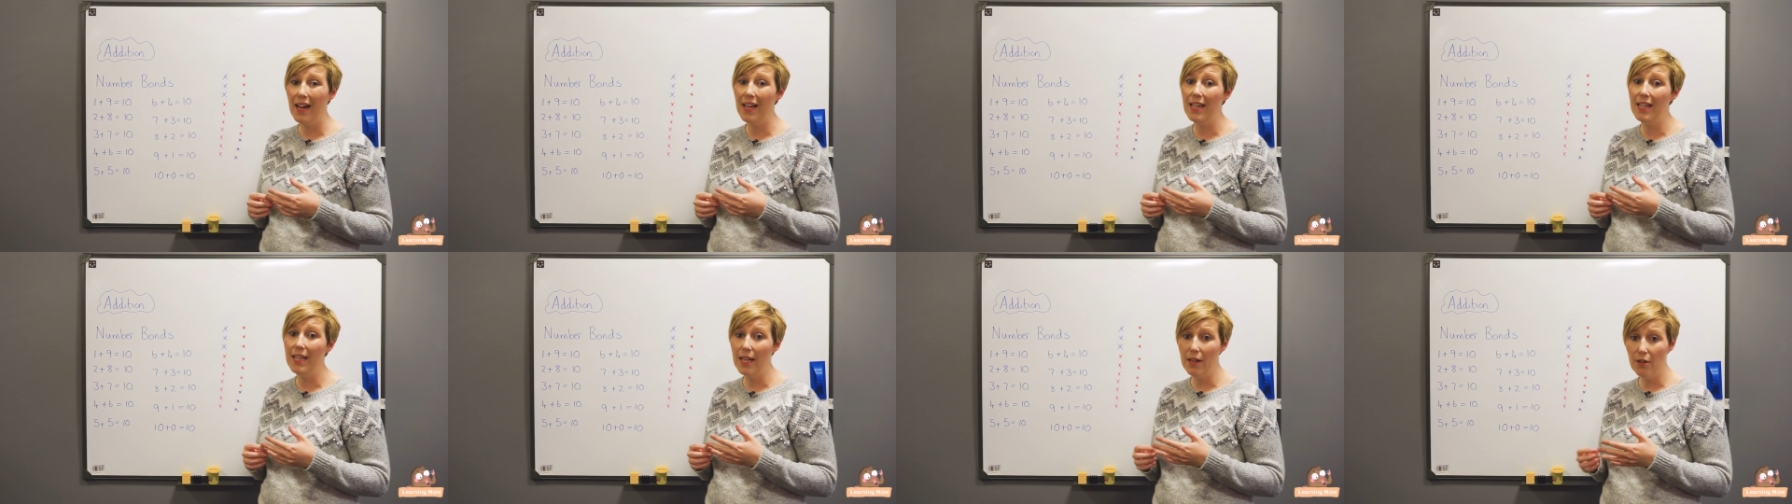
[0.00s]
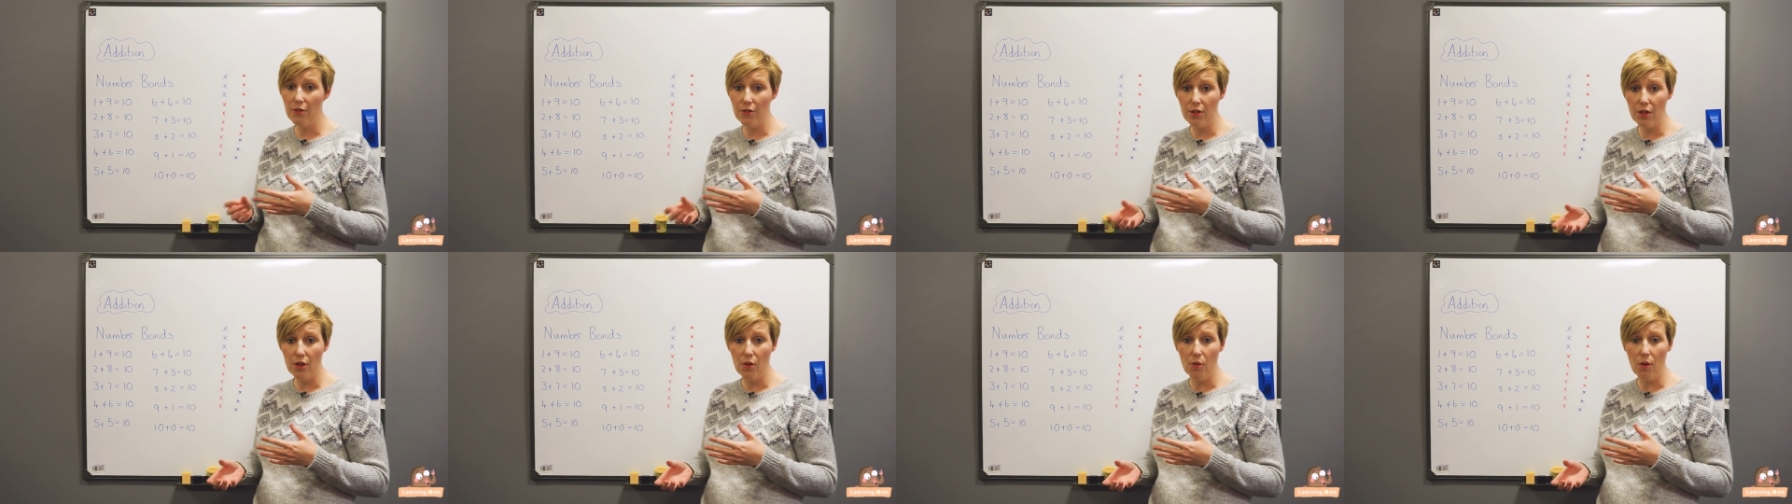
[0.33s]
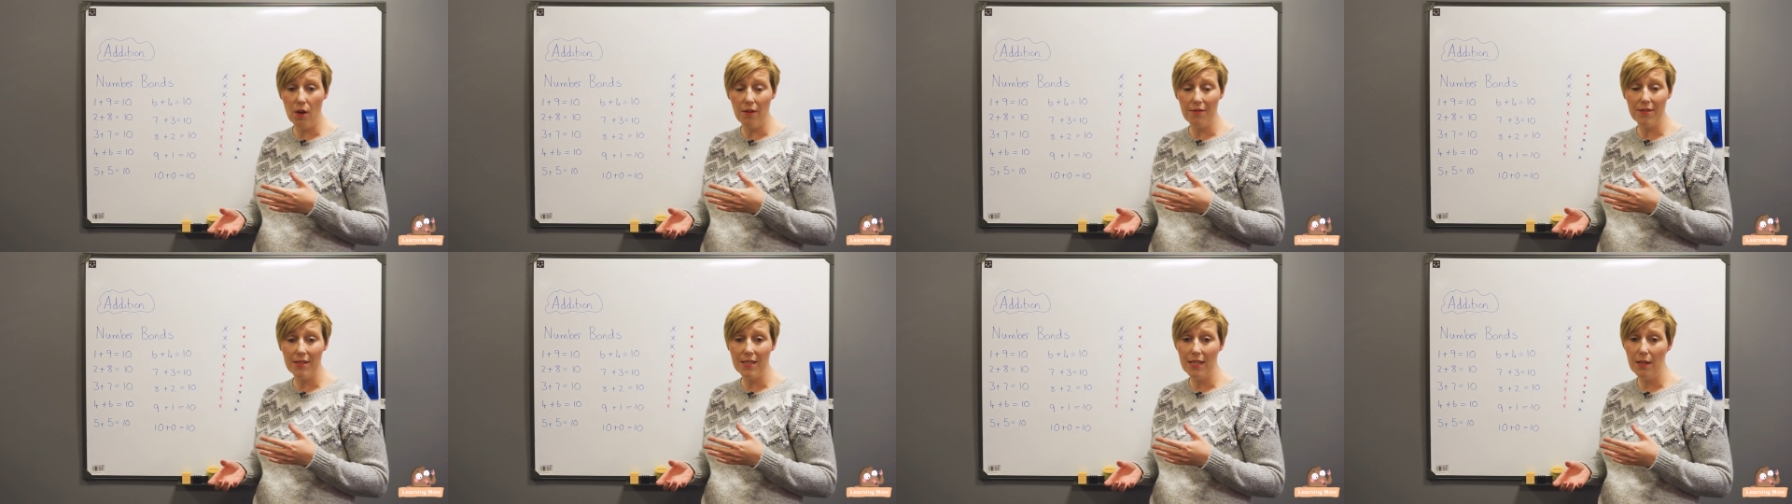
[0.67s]
Years ago,
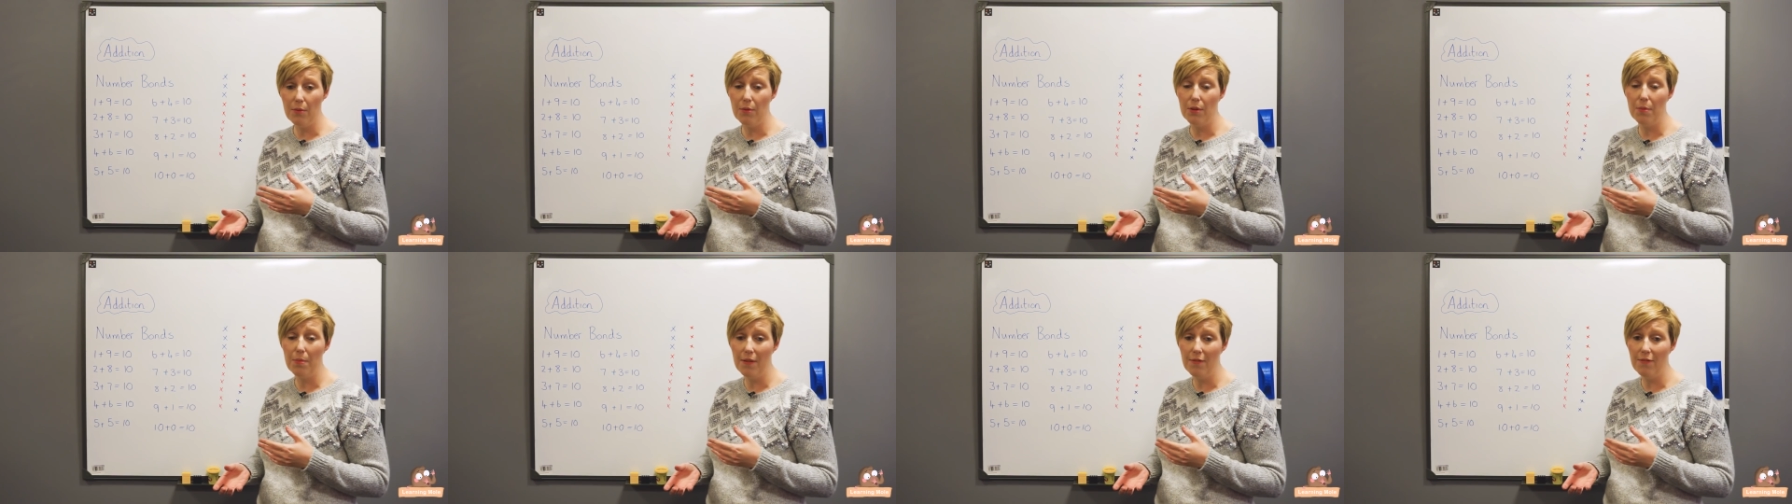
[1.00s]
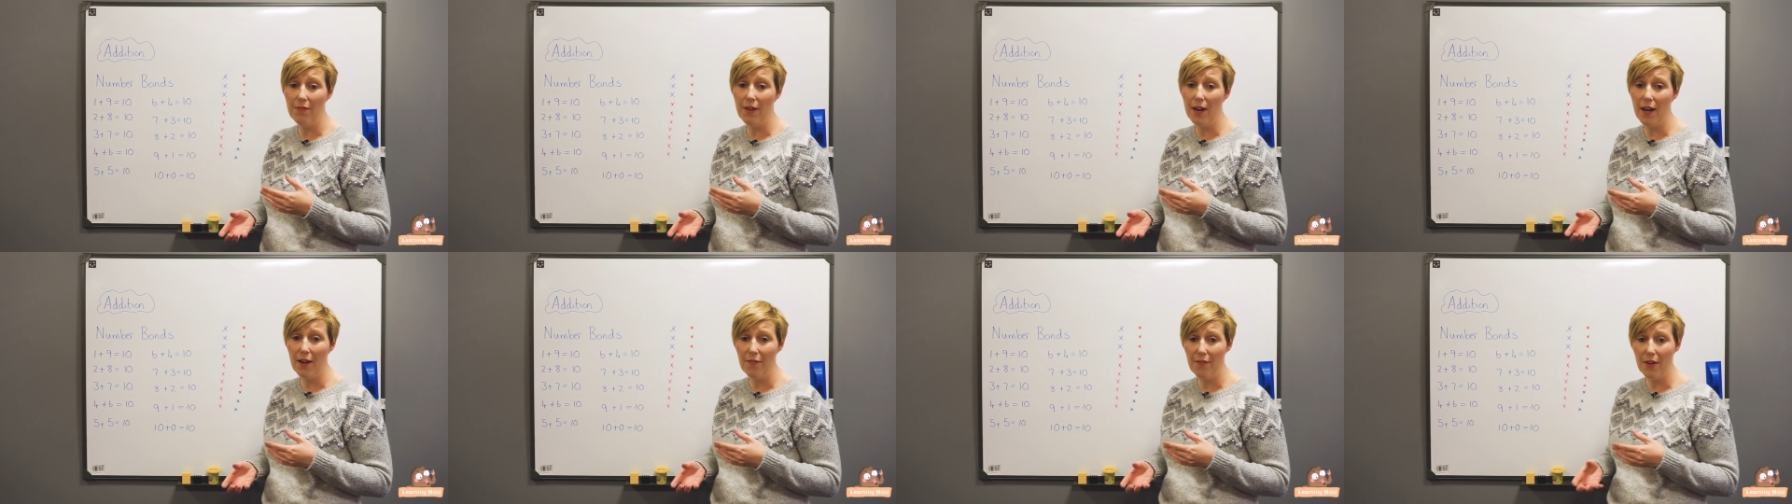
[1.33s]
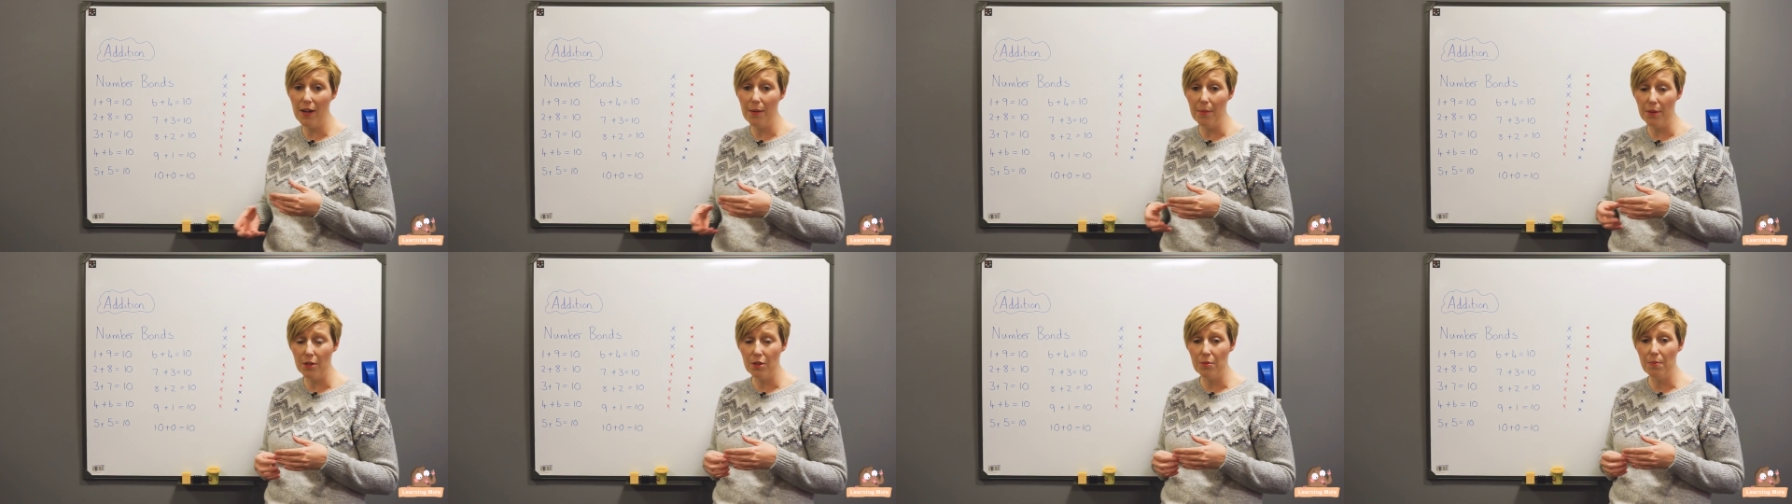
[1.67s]
obviously, it would have been very,
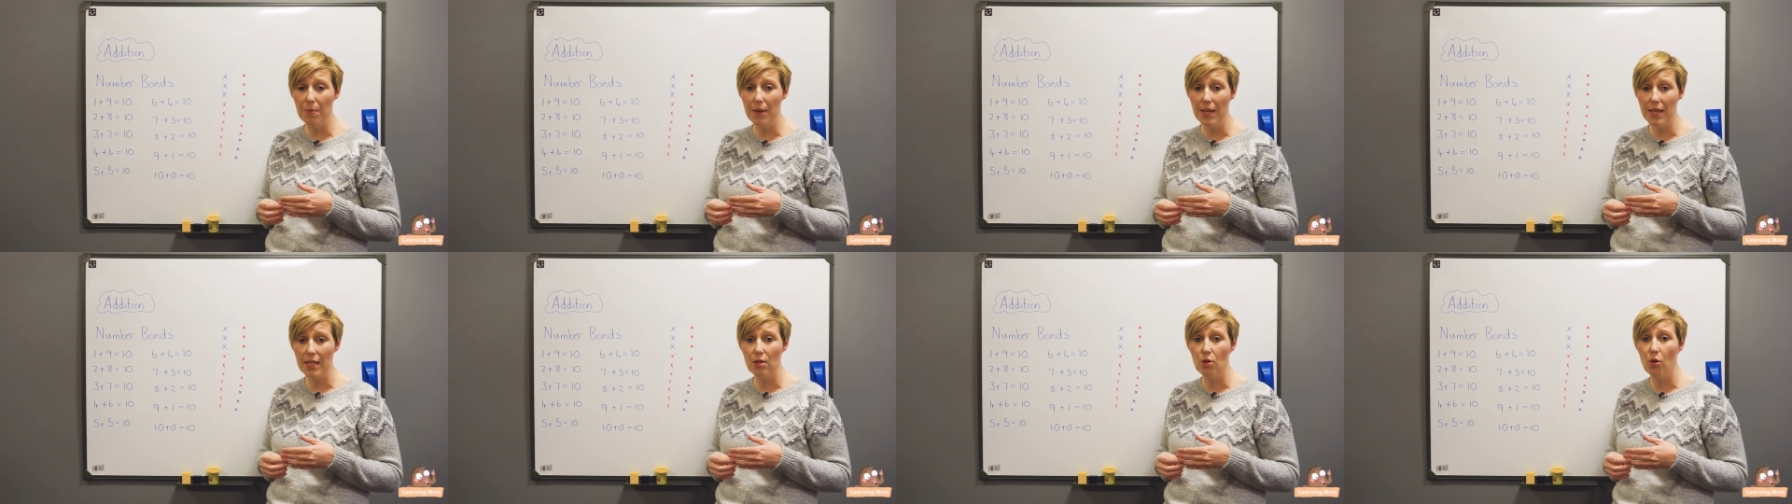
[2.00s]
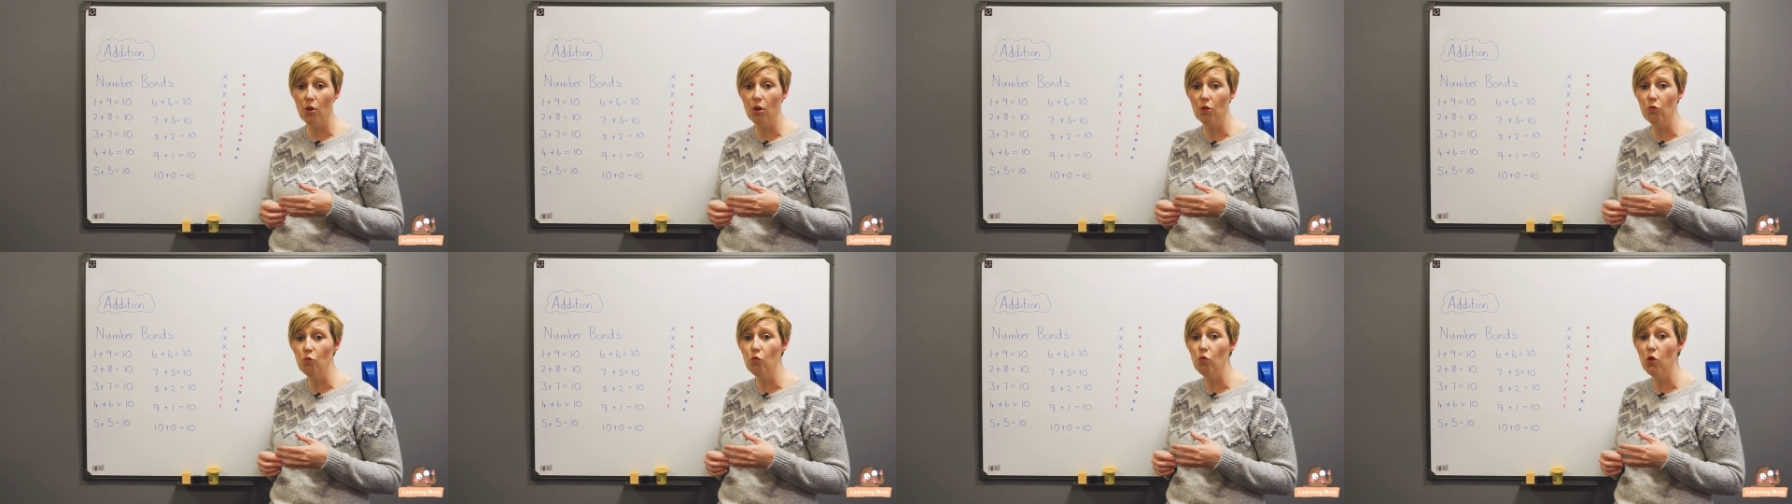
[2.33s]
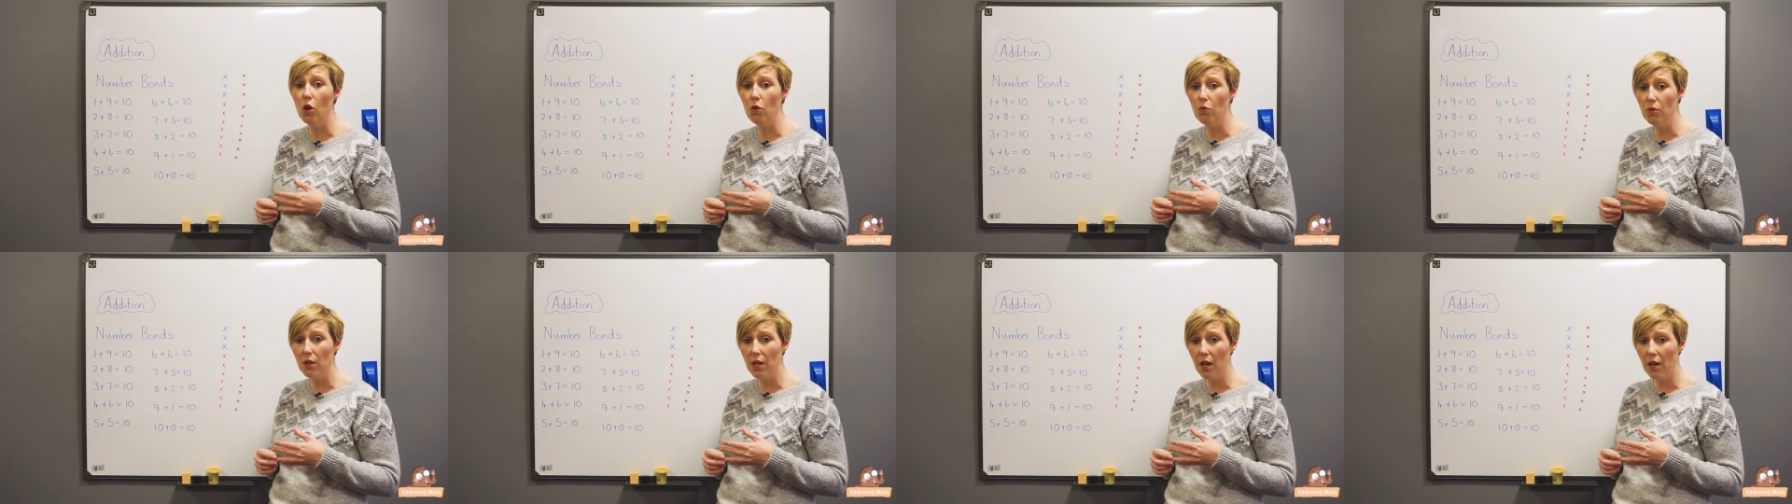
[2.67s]
very much based on
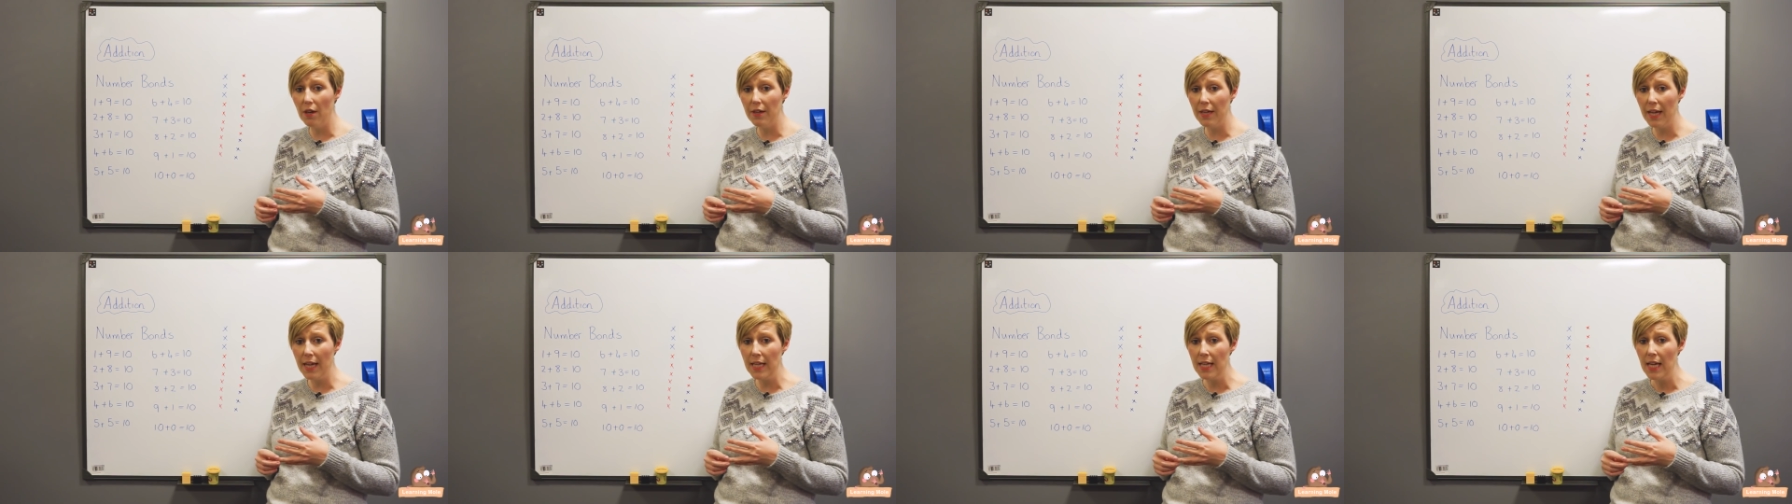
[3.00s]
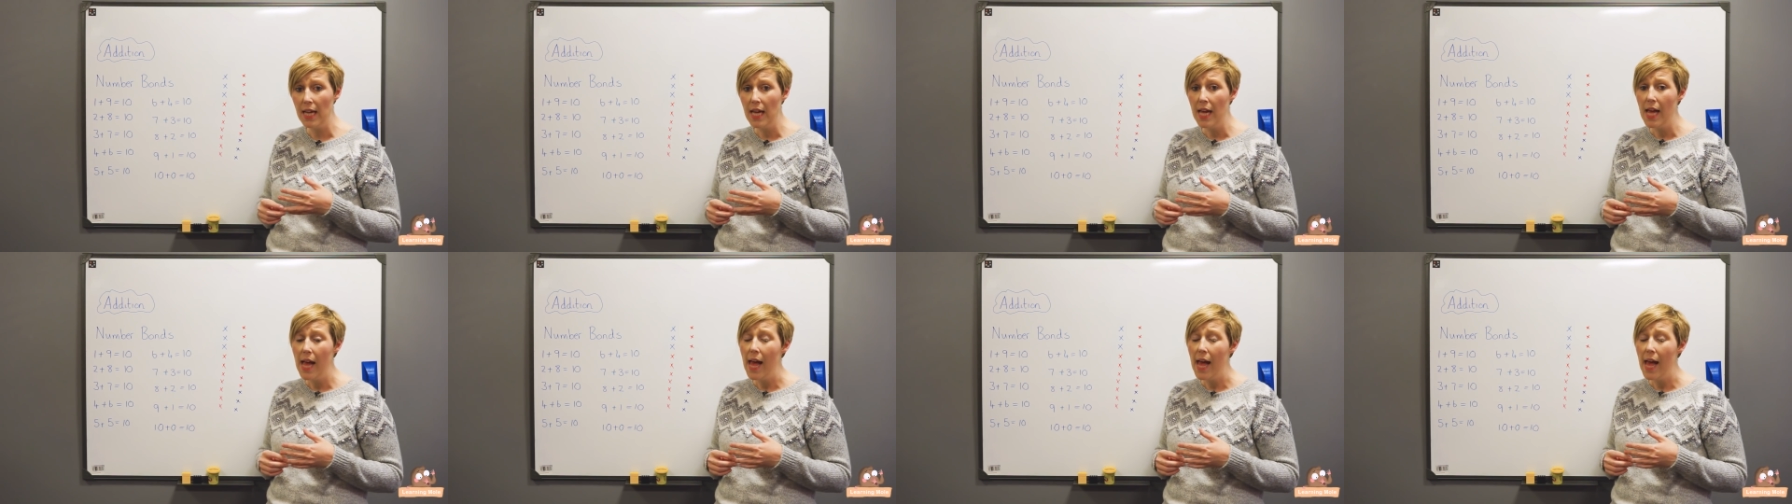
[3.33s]
rote learning,